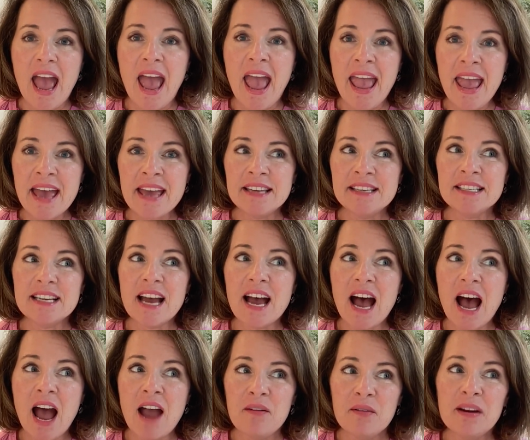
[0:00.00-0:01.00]
And
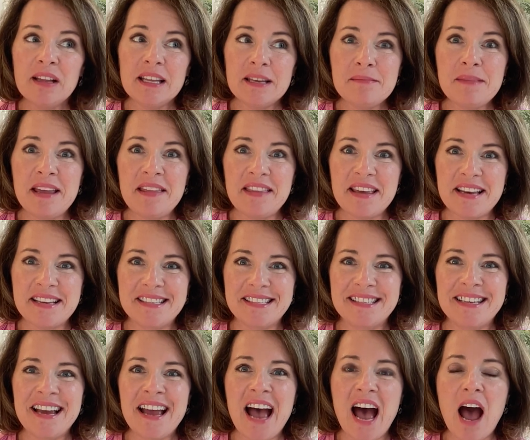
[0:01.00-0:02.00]
I really mean
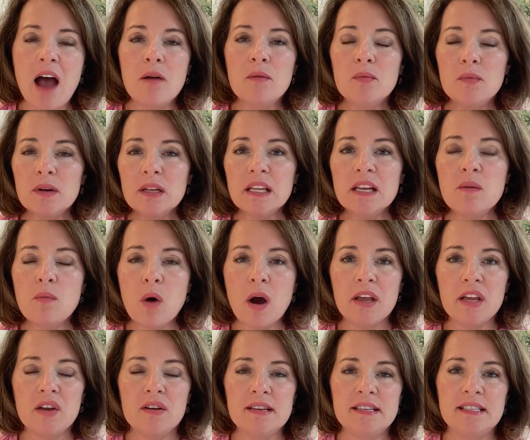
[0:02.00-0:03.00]
this. I really
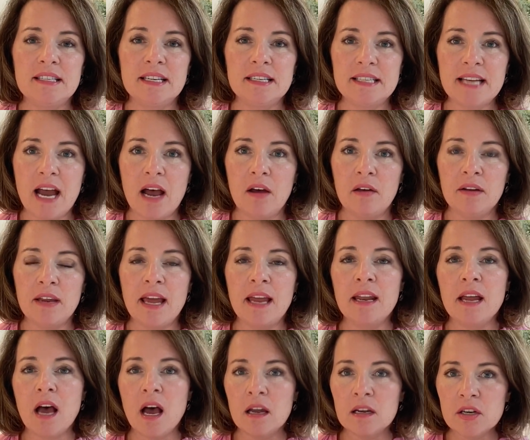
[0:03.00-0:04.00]
want you to sit down
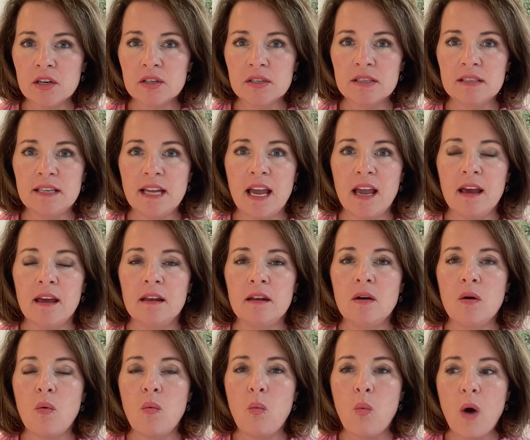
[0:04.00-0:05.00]
and
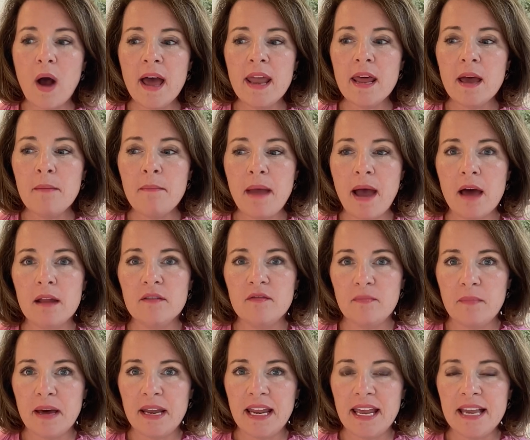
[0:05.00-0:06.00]
understand what amount
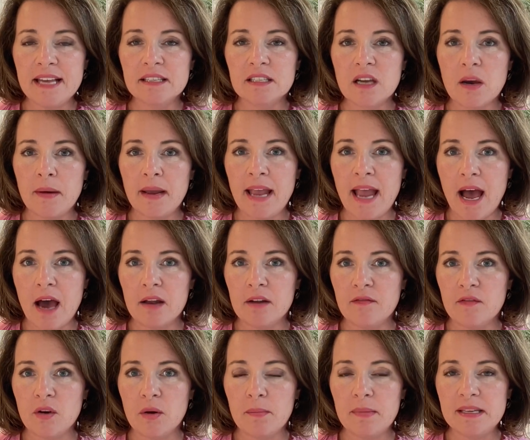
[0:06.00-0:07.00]
of money is going out
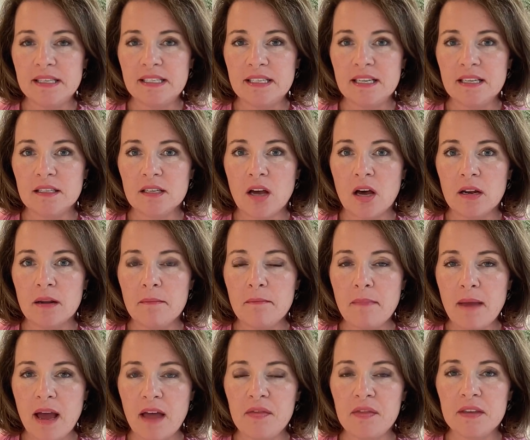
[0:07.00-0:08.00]
of your business on a
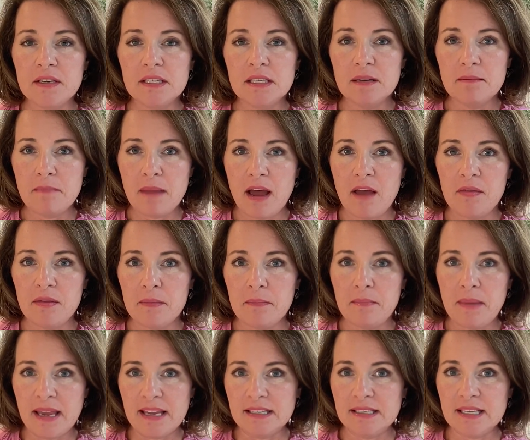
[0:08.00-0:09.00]
month-to-month
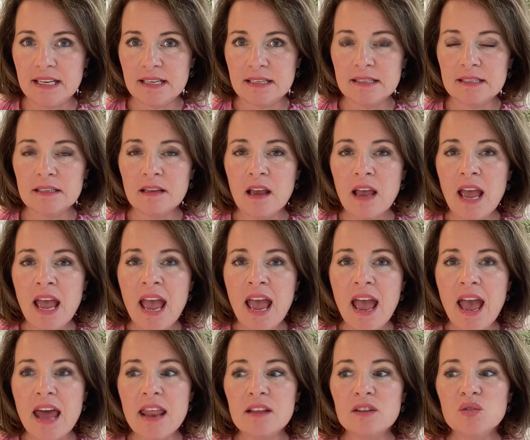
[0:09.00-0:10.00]
basis.
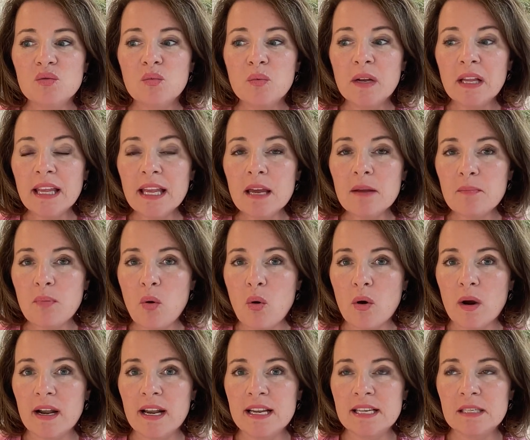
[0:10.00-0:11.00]
And it's really
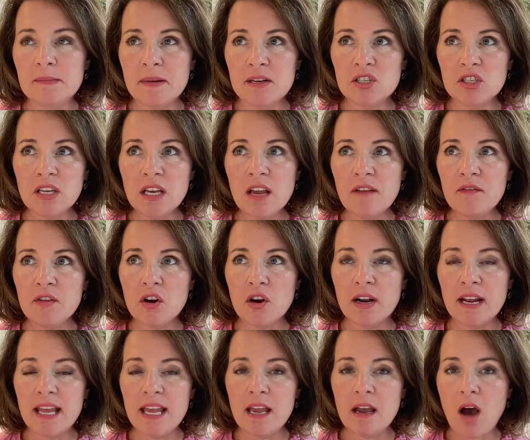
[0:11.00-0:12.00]
important, especially if you're
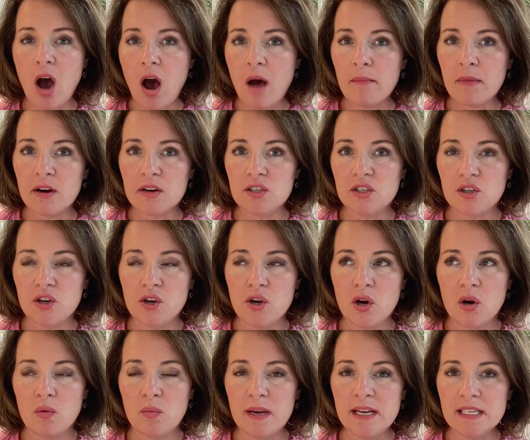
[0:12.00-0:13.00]
an e-commerce or
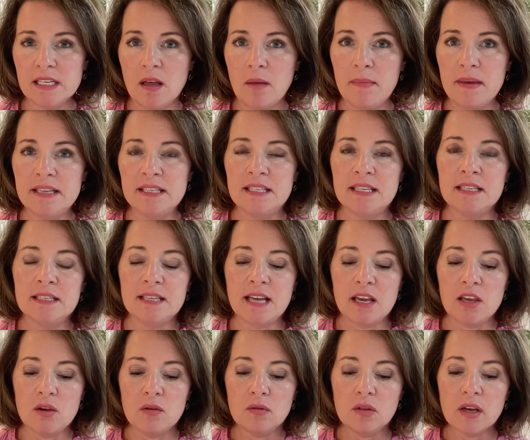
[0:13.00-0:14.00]
you're a retail business,
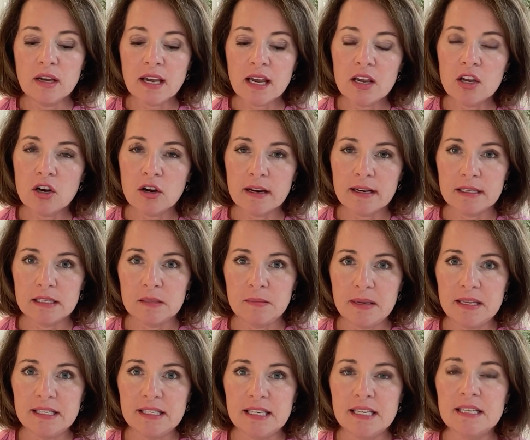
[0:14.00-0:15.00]
that you look at your
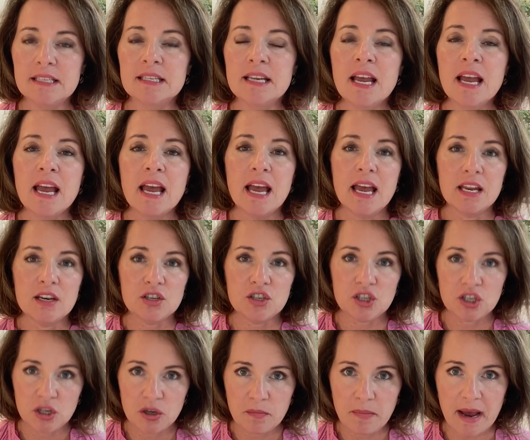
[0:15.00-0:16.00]
expenses in
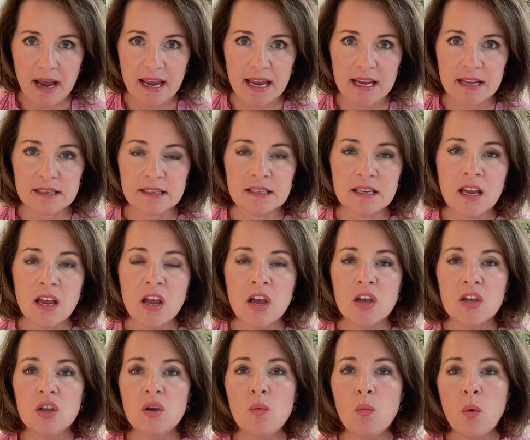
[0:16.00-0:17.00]
2 buckets.
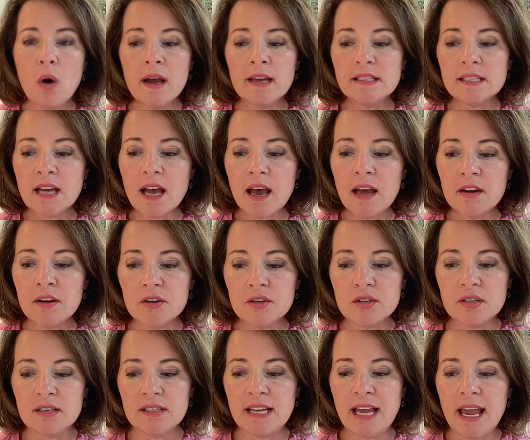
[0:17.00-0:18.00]
You want to
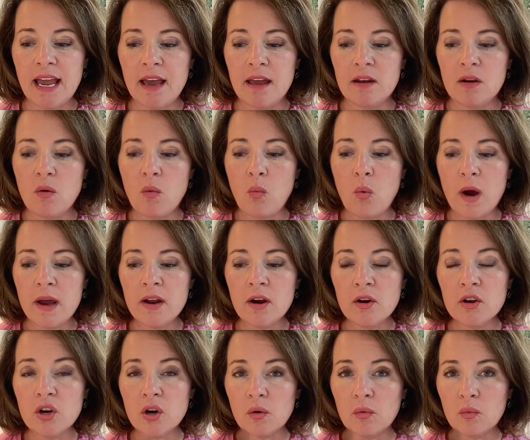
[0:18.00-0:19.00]
understand what
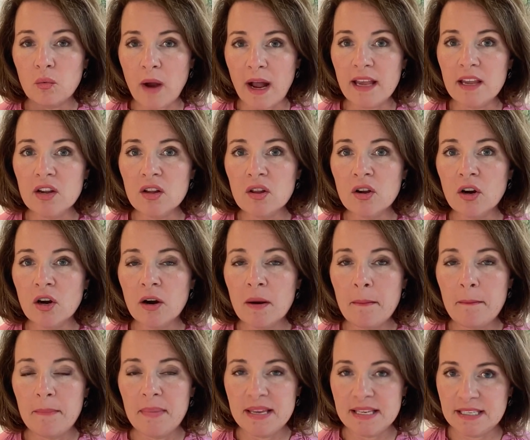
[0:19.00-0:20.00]
are your
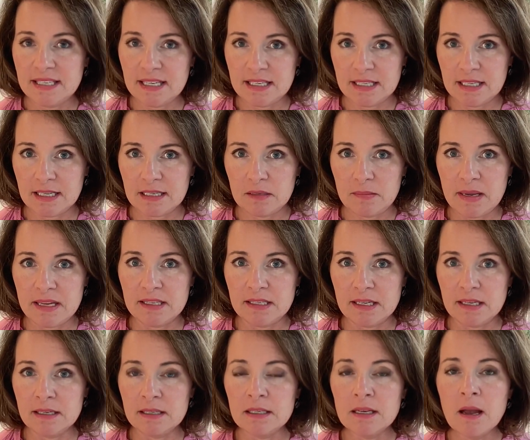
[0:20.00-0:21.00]
regular business
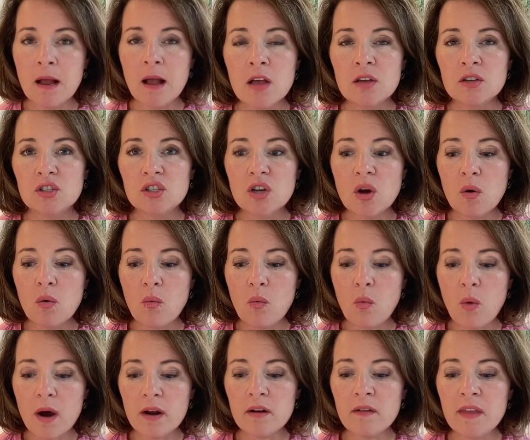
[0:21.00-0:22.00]
expenses. So
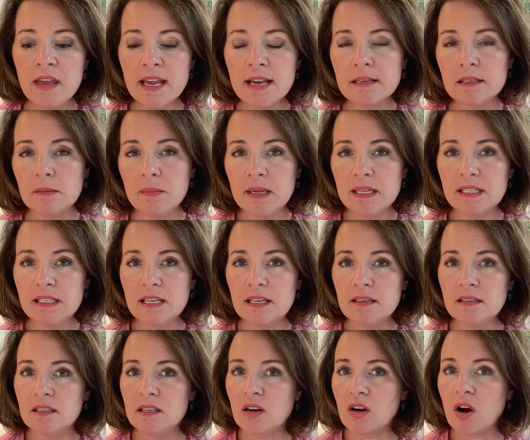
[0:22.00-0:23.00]
what are the
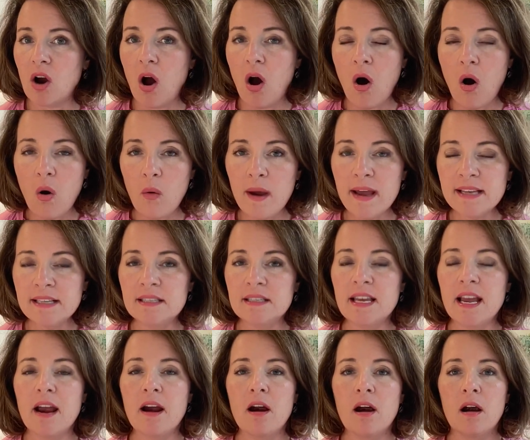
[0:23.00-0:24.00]
expenses that are always
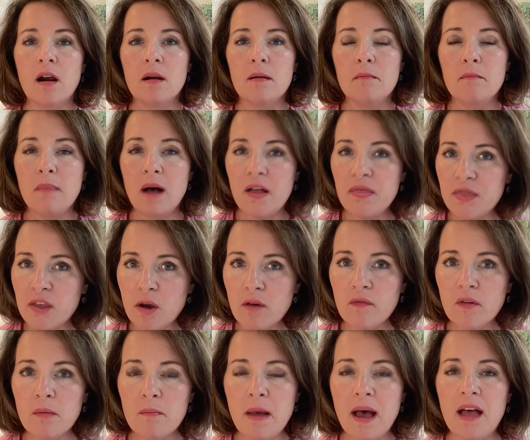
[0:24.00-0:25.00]
there month
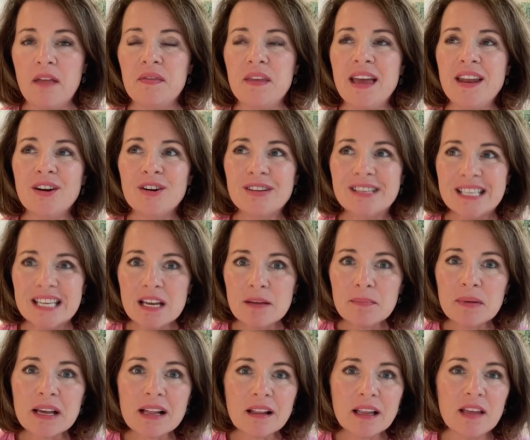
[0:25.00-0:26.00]
over month and are
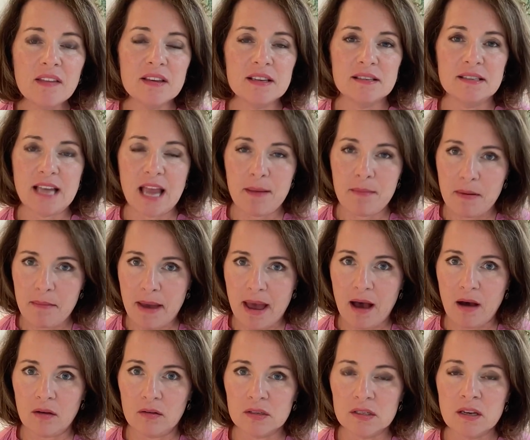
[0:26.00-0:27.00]
typically the same
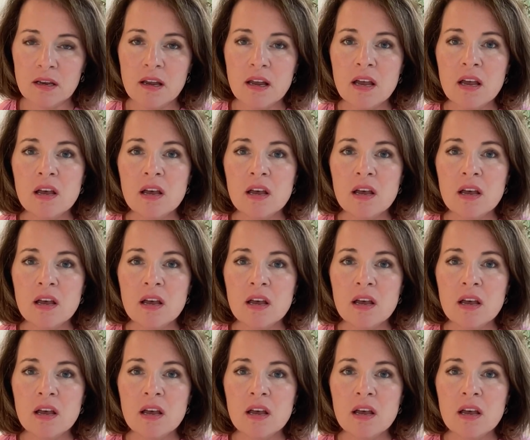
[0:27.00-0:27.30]
amount?